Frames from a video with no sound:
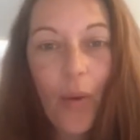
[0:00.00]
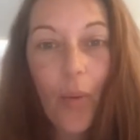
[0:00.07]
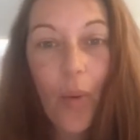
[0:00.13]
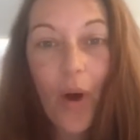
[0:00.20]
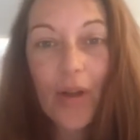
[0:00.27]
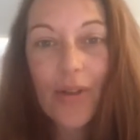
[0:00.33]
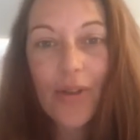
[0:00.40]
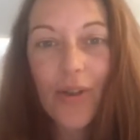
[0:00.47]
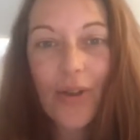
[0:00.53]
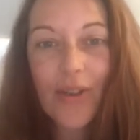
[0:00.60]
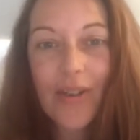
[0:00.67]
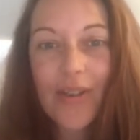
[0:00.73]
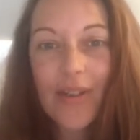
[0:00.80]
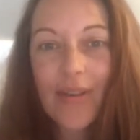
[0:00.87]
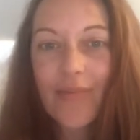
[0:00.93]
What
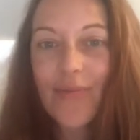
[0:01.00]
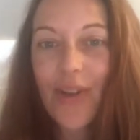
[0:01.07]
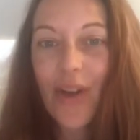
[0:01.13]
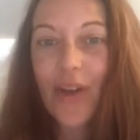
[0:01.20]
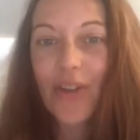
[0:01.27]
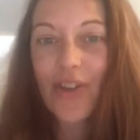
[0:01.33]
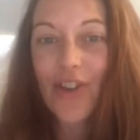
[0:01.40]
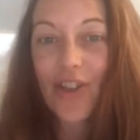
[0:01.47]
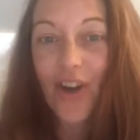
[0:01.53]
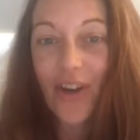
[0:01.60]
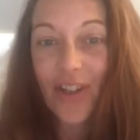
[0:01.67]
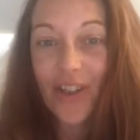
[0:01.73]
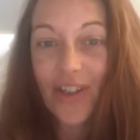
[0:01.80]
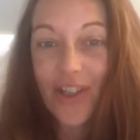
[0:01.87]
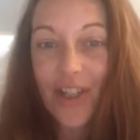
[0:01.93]
does a
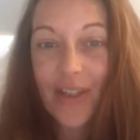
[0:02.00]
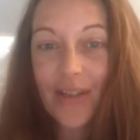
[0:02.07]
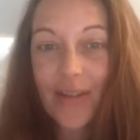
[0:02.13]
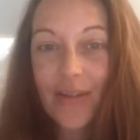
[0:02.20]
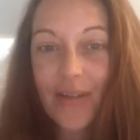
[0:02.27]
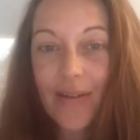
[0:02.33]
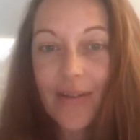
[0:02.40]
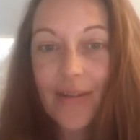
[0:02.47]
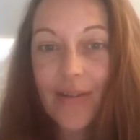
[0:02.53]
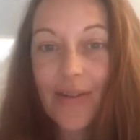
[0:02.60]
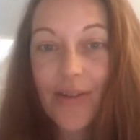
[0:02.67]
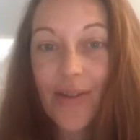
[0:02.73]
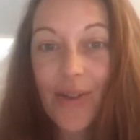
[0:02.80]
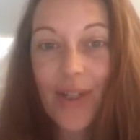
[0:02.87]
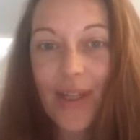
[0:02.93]
geologist
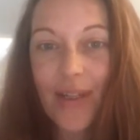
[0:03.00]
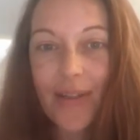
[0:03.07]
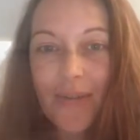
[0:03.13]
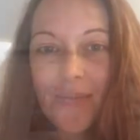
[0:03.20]
study?